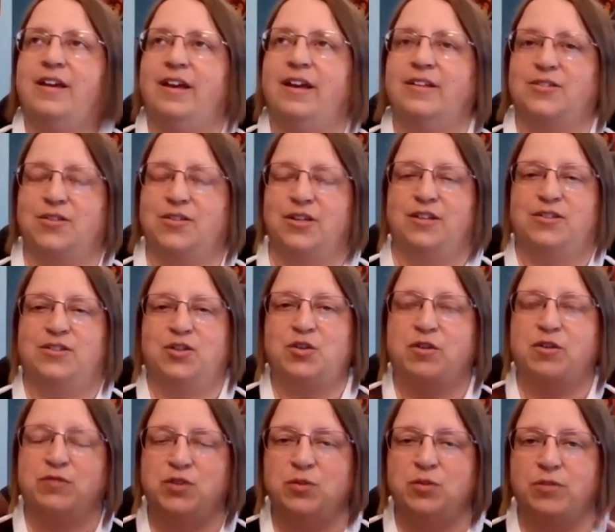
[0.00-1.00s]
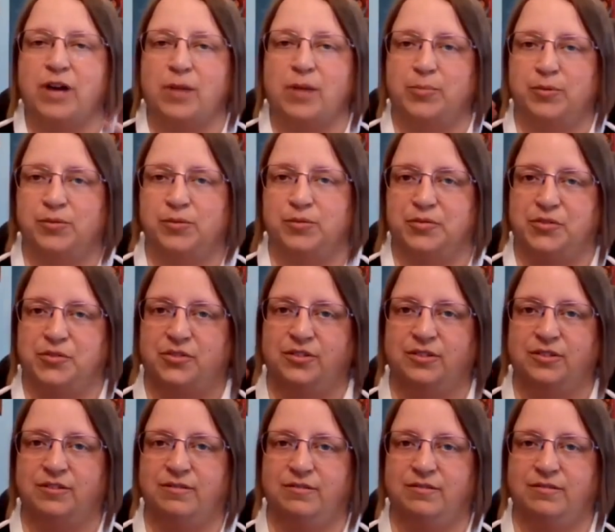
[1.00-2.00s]
And so you have two couples
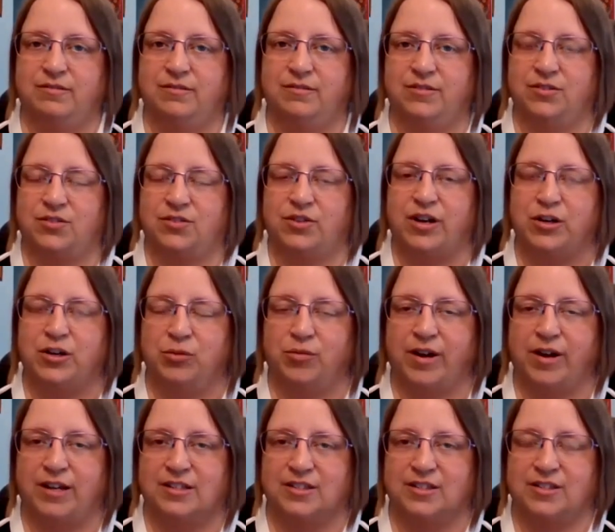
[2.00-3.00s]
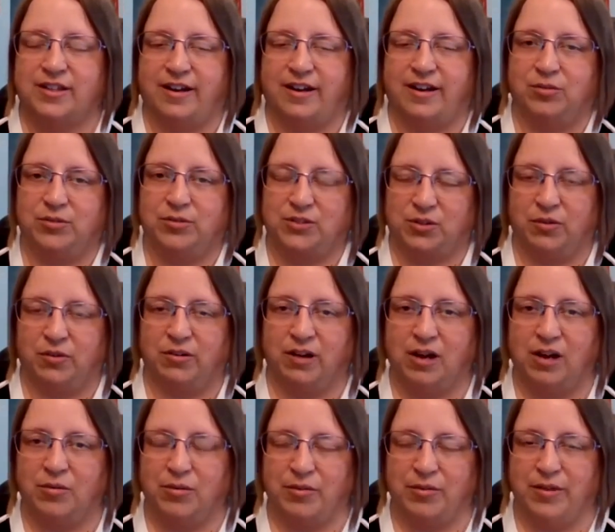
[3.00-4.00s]
trying to reconcile what's going
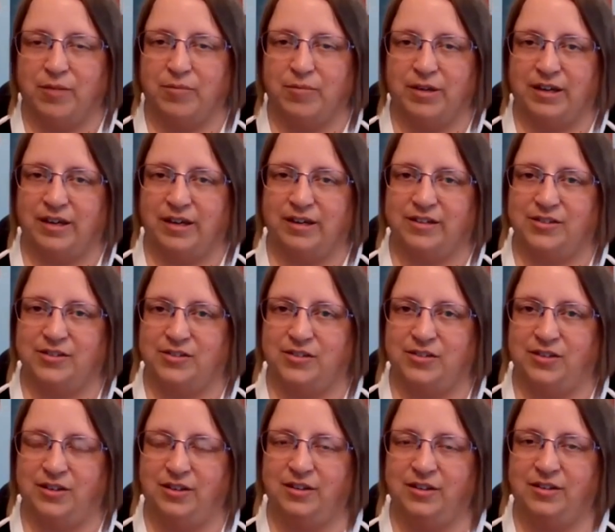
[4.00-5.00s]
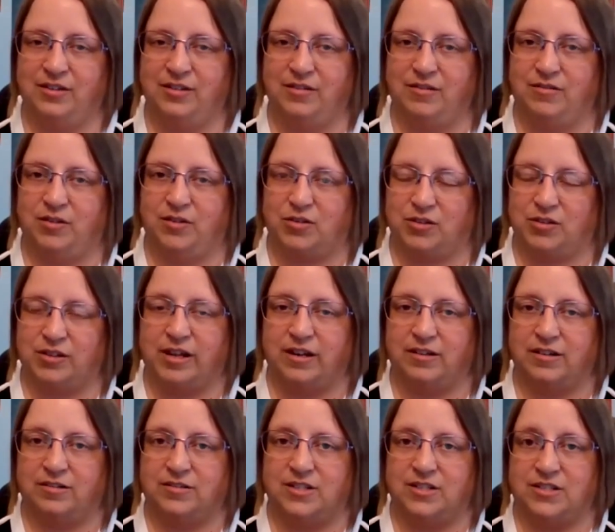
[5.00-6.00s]
on with them because there's a lot
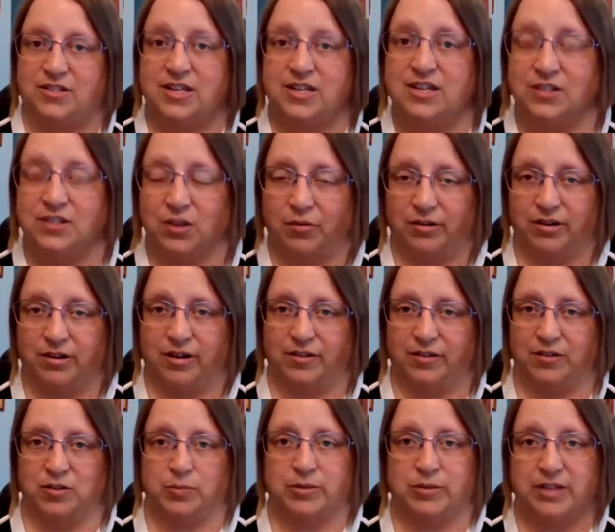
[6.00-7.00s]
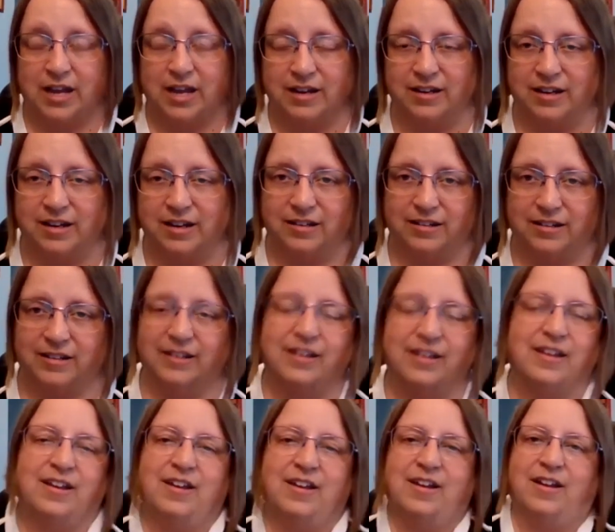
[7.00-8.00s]
of deceit going on. There's pretending,
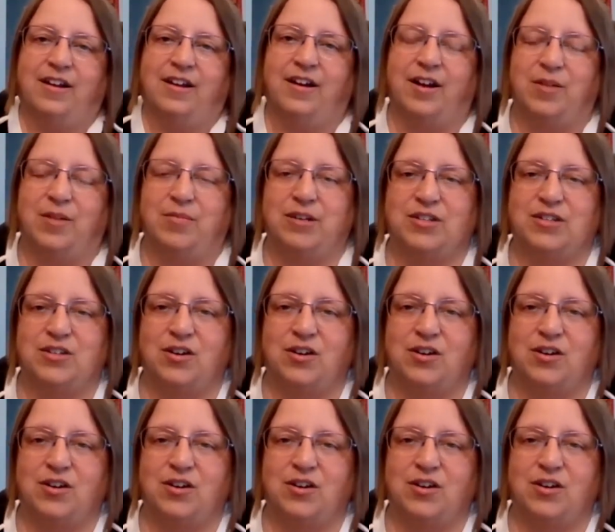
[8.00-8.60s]
but